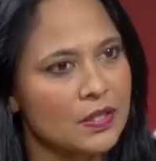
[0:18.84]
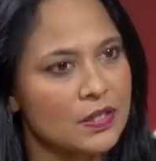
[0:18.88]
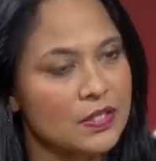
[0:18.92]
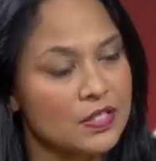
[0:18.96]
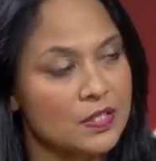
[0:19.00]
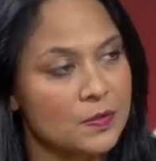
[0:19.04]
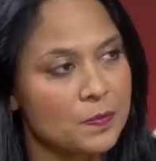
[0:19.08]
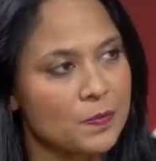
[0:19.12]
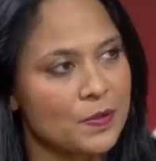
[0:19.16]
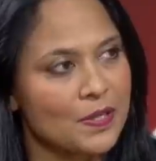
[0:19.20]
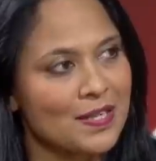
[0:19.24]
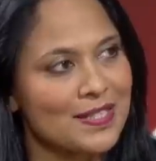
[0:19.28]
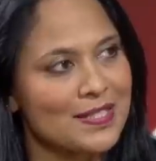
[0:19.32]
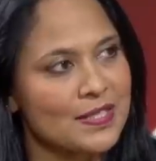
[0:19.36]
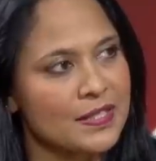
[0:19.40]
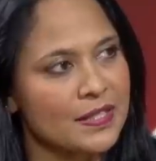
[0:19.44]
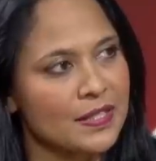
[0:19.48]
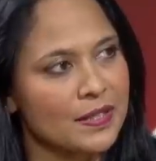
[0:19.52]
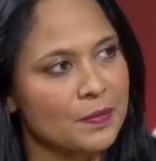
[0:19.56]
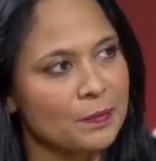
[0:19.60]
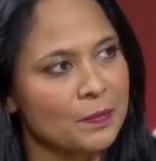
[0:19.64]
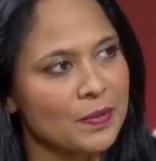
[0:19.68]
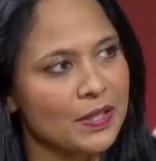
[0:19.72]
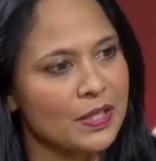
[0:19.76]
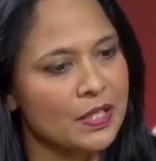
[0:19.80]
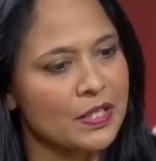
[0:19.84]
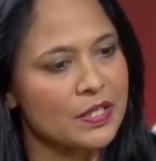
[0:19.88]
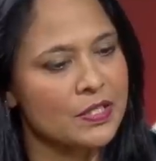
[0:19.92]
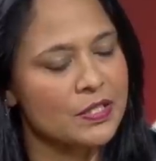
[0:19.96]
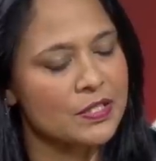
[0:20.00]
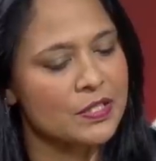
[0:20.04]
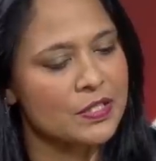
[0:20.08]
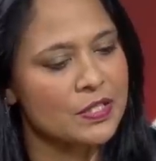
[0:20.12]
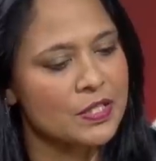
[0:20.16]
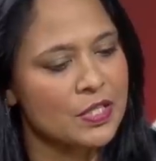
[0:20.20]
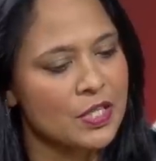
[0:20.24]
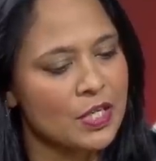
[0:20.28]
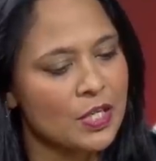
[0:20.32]
surprising,
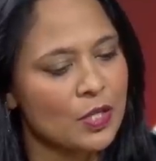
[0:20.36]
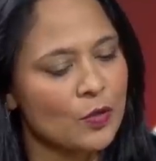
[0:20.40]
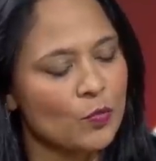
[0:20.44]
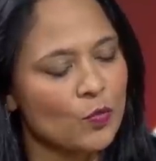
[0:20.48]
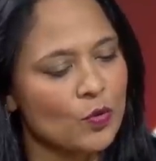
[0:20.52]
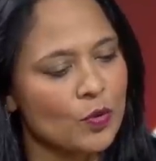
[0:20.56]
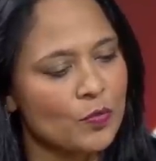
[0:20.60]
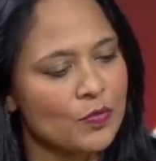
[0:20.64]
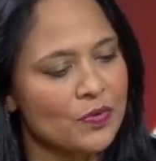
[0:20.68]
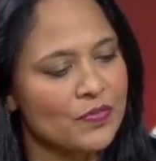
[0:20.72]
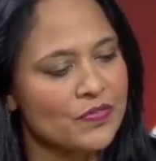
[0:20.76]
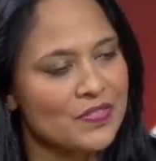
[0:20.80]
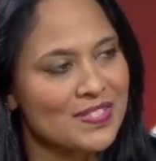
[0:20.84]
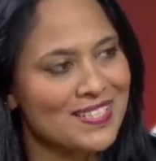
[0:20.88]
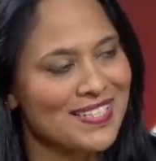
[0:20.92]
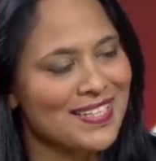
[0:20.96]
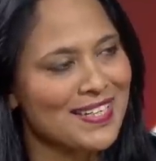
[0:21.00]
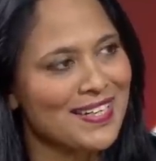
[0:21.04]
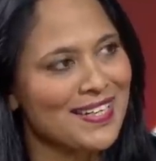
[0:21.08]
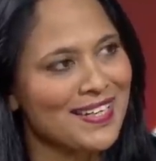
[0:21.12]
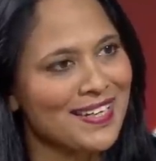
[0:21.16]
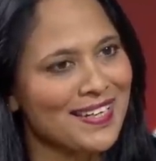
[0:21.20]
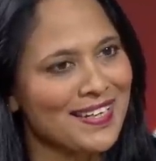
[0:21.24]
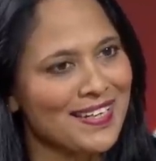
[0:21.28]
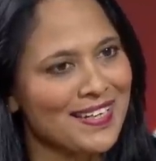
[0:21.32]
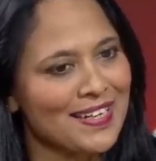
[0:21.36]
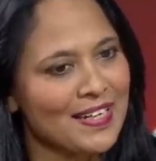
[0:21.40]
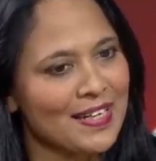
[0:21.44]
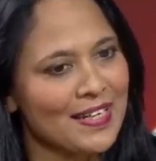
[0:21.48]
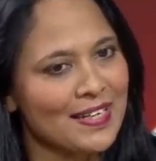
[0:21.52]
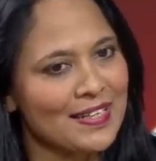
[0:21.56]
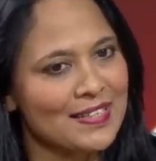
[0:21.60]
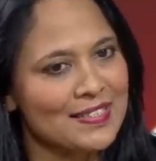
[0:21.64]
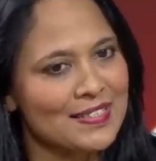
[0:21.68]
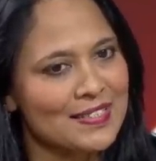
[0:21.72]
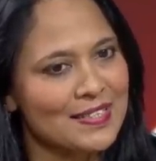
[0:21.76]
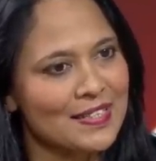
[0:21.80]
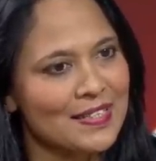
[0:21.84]
because what we've seen
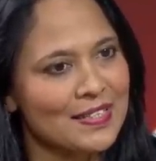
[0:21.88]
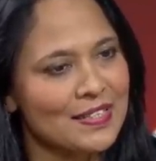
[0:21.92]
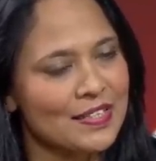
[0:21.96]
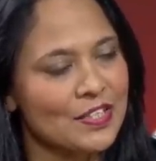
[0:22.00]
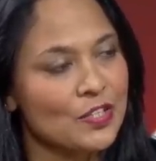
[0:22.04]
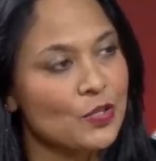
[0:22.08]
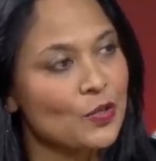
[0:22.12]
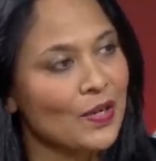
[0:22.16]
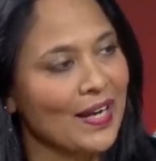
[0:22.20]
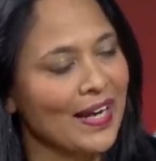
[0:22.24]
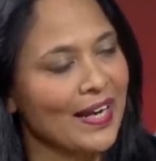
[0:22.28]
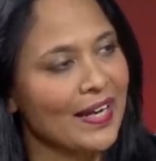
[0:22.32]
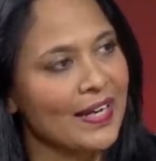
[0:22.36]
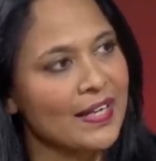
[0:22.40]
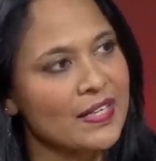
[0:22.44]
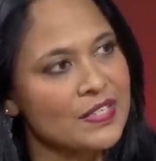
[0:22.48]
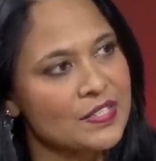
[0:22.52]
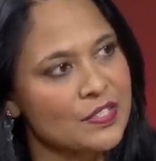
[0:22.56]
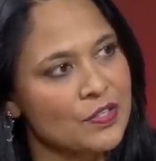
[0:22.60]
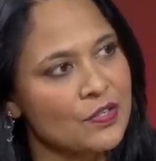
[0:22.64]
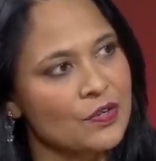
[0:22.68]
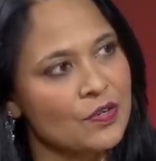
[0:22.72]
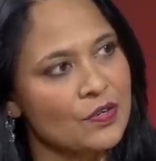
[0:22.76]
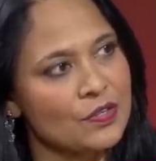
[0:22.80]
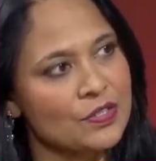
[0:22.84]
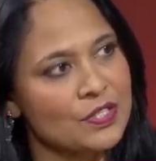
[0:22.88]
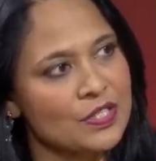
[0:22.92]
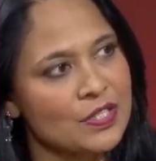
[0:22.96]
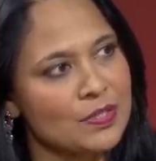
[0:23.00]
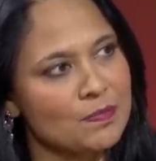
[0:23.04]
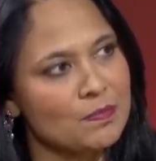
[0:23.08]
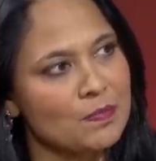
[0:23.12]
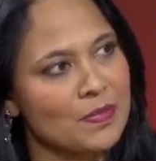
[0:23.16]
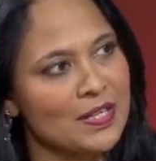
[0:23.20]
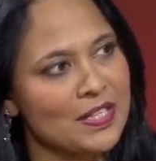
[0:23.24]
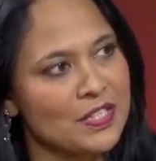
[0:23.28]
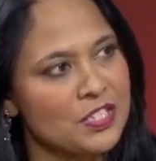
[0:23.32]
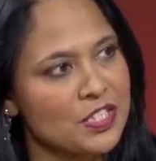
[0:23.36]
is that the UK has got
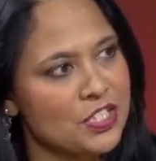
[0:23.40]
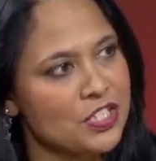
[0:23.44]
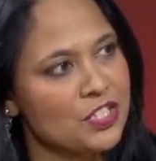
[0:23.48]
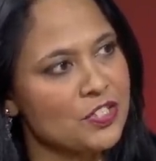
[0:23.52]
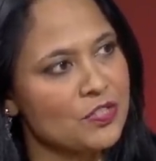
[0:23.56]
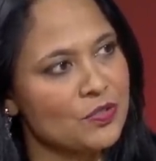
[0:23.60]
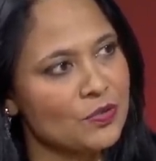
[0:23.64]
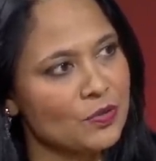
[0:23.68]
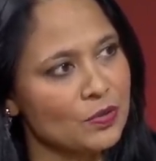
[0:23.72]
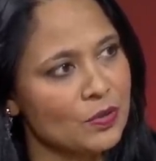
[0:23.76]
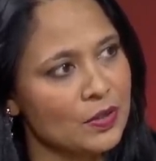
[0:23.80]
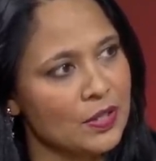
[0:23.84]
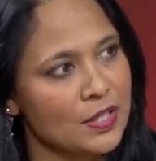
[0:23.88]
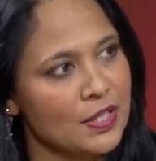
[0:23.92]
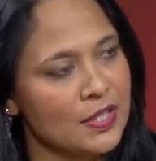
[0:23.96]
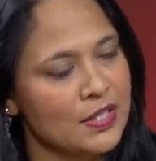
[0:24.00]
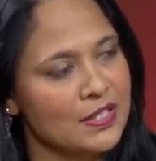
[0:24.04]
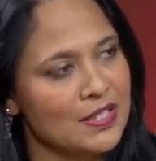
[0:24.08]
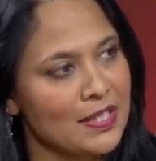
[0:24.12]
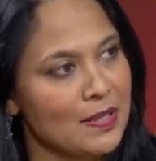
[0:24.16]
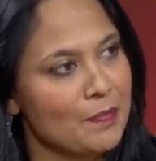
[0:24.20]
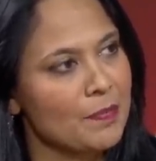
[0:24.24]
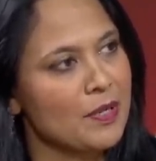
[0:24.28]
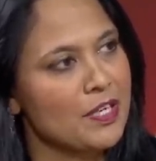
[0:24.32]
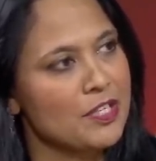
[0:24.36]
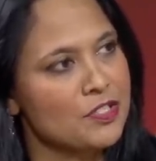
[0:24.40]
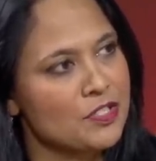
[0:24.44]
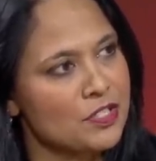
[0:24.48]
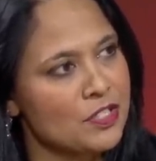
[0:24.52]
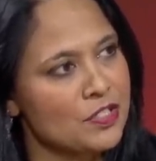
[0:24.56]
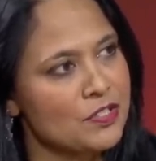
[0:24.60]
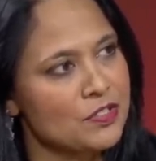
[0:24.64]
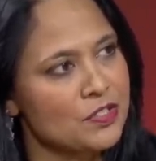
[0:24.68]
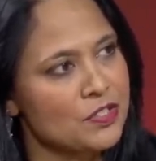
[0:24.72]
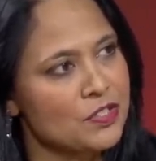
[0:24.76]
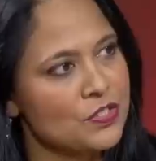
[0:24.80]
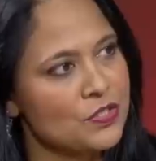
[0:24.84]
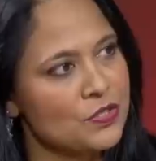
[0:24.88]
some additional
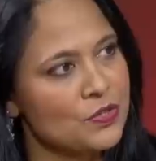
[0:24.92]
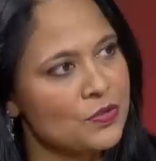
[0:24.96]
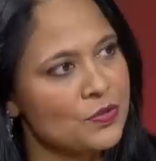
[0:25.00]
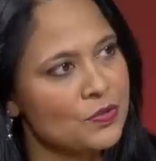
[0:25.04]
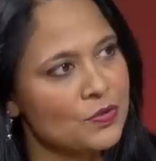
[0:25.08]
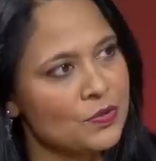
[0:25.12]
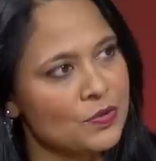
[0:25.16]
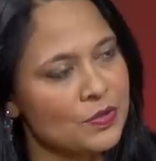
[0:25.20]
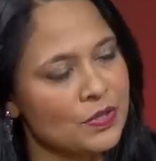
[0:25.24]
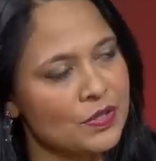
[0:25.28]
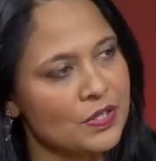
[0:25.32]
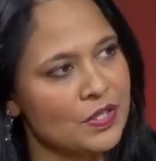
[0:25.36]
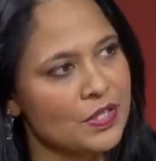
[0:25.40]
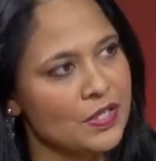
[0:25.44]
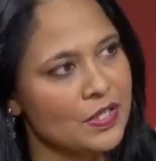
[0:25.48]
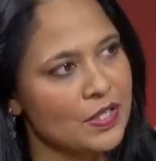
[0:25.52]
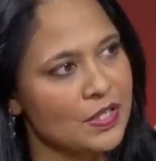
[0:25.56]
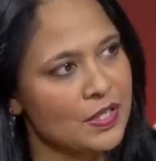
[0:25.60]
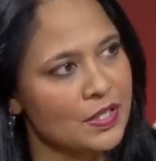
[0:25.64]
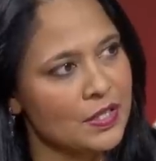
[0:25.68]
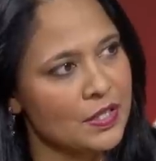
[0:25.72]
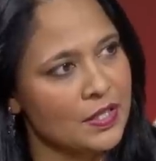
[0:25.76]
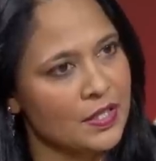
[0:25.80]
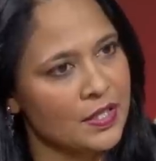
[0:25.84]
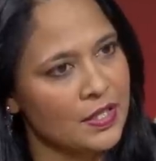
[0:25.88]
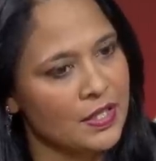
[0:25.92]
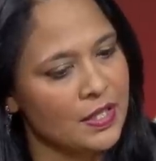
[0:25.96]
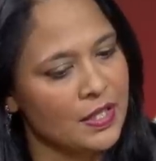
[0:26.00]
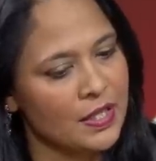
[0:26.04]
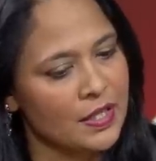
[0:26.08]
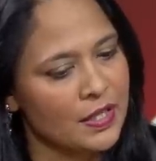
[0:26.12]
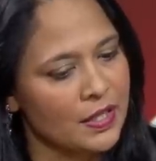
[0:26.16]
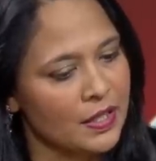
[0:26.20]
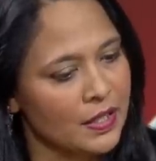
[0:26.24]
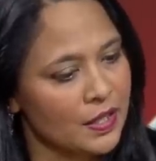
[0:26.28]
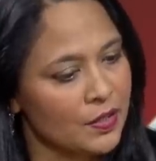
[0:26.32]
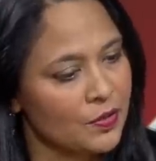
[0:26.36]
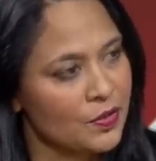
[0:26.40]
dimensions to the
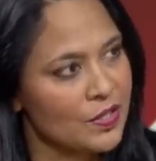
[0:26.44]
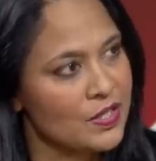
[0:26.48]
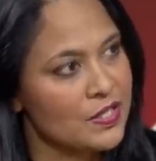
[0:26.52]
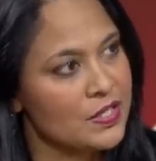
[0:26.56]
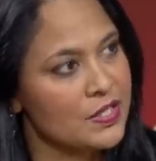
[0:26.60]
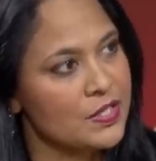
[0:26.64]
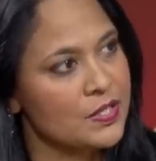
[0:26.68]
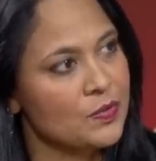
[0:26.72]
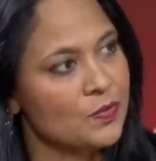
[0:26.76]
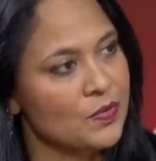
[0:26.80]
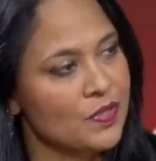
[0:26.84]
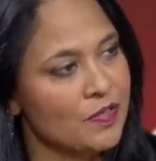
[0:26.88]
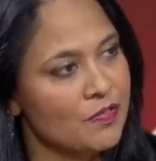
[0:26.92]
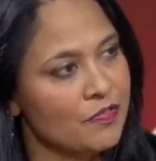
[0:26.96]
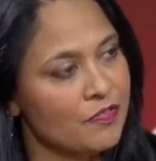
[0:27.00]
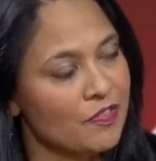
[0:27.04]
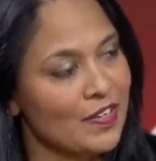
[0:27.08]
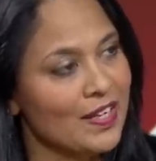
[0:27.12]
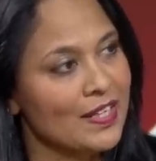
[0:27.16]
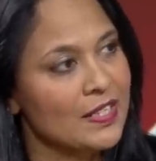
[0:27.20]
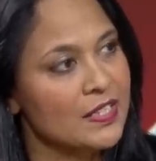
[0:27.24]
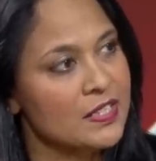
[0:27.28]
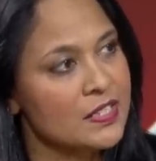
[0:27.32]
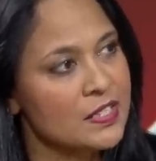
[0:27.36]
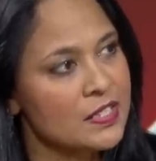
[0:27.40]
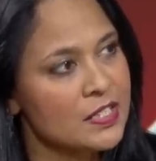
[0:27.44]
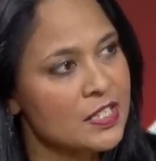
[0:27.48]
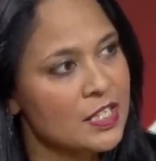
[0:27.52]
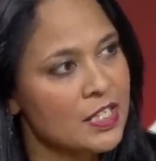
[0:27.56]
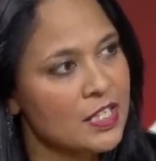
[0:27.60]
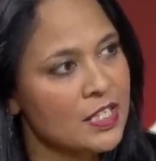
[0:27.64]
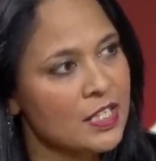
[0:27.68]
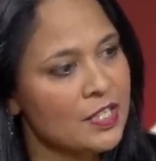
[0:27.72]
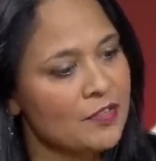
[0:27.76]
crisis we face.